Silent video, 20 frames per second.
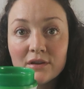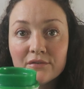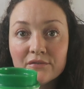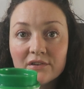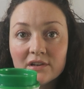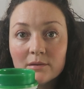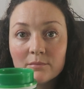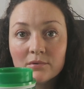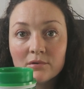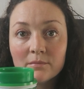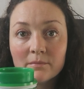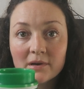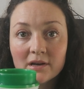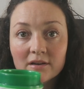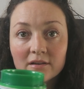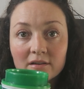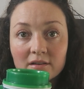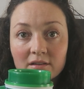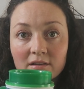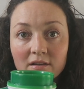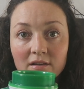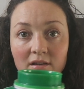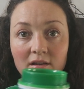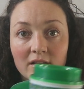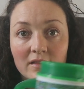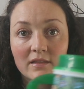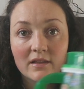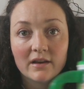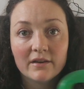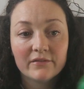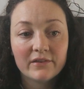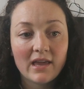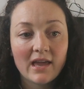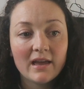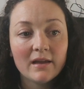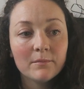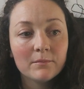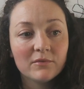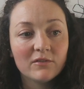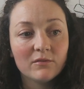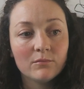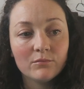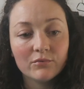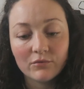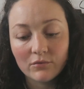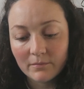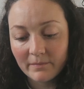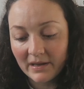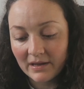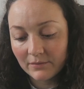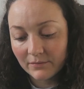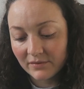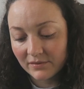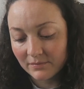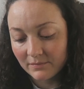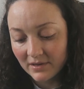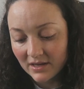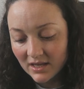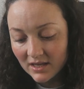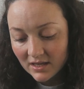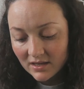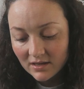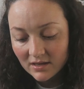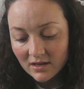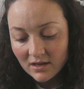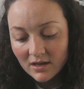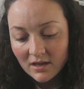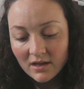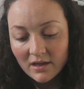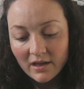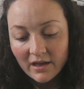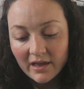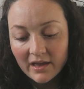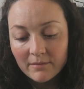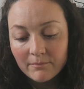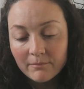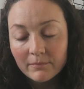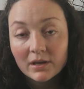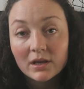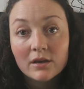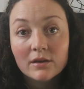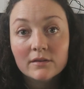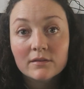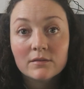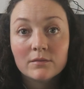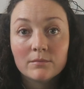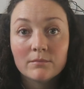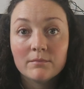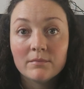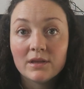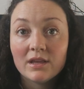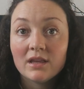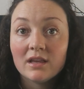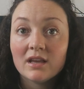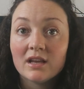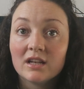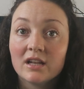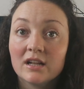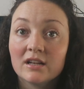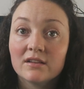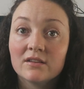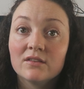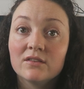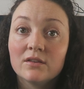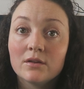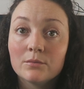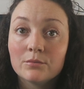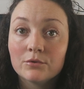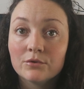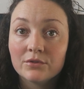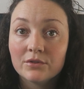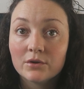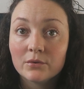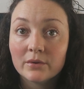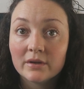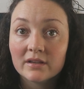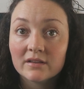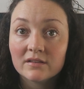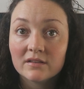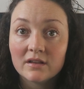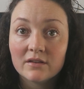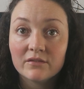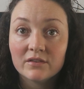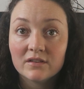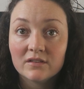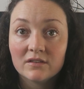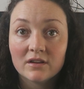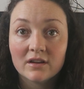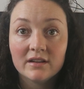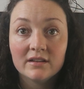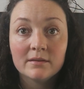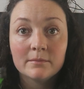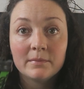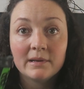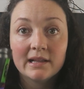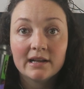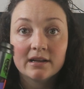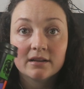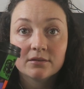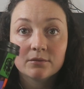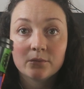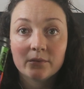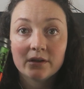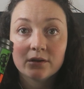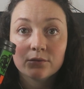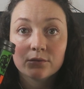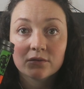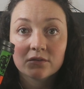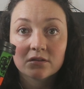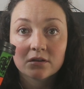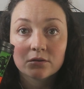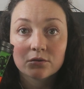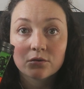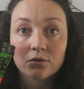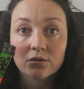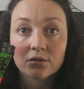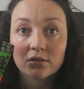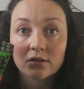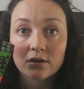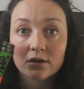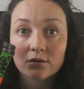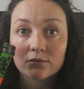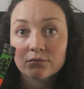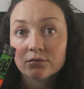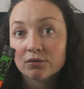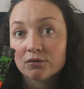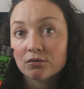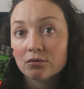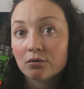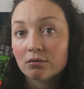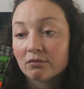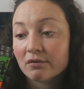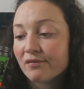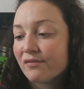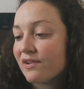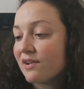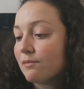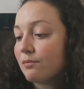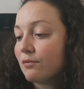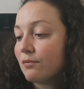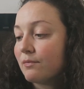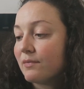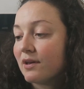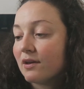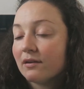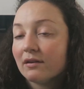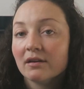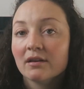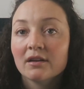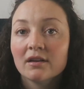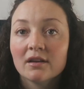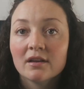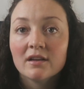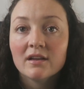refillable mug that I've kept and brought back with me. And because me and Anasta were on the quick service dining plan, we also got the resort refillable mug,